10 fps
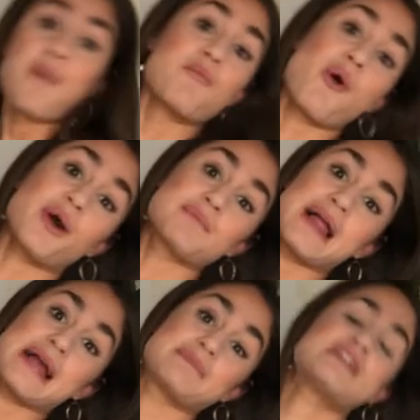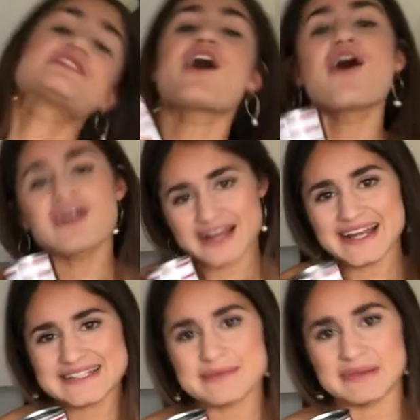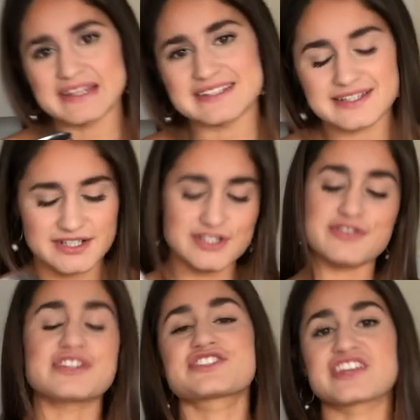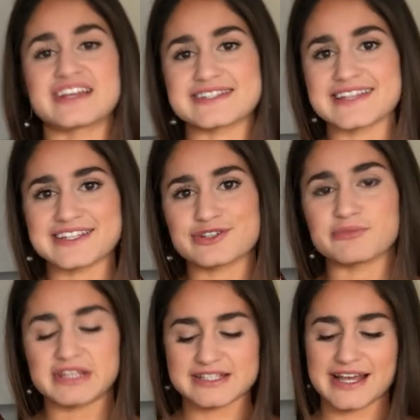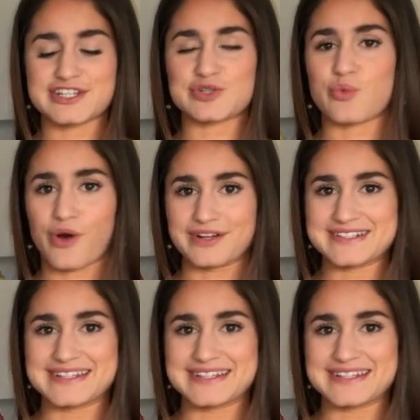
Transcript: more black beans, all kinds of beans. There's no such thing as lentil beans, I just wanted to